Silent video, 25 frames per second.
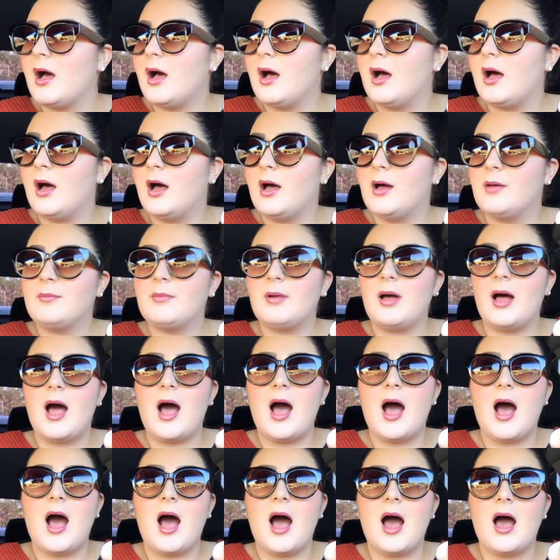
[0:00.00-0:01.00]
Um,
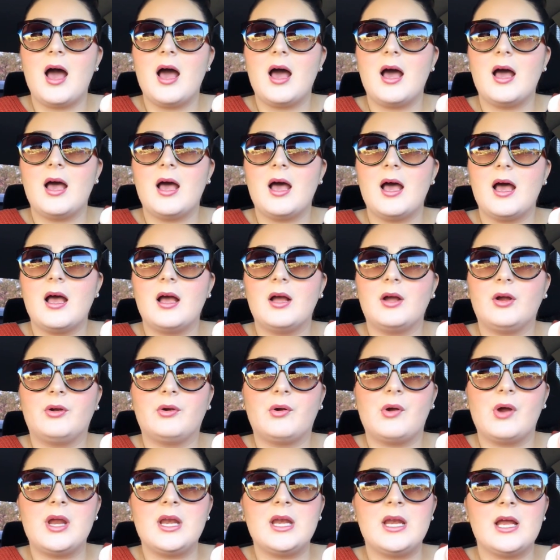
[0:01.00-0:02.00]

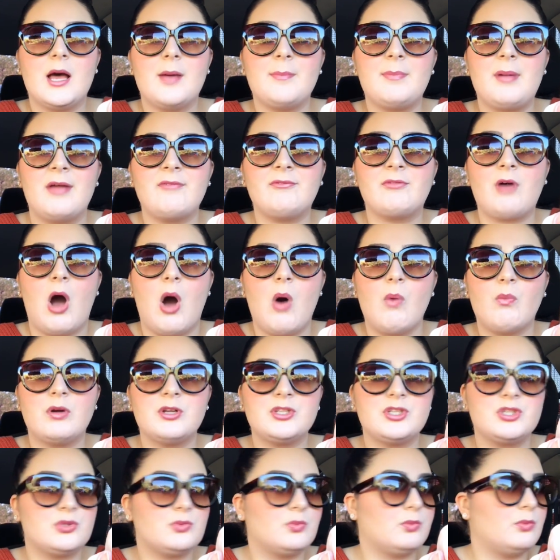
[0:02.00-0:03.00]
growing up, I've
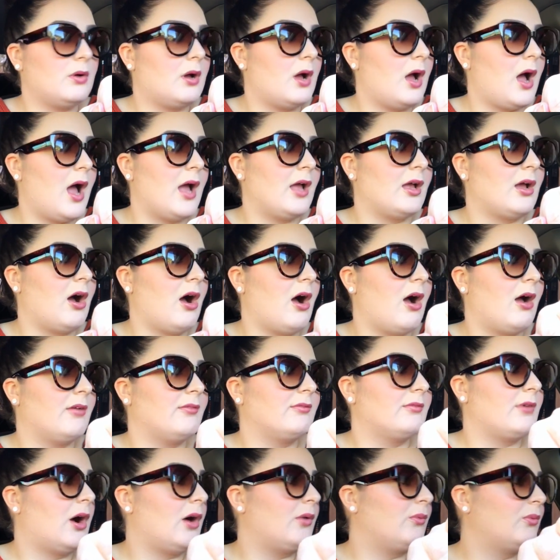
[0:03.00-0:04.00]
always, I,
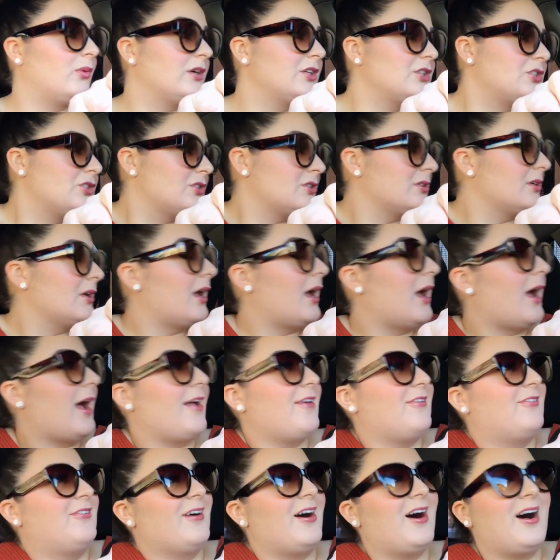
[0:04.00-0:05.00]
I've always,
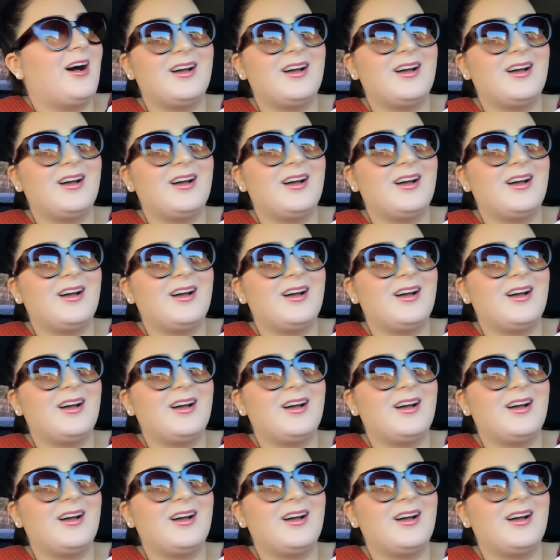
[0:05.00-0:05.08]
I've,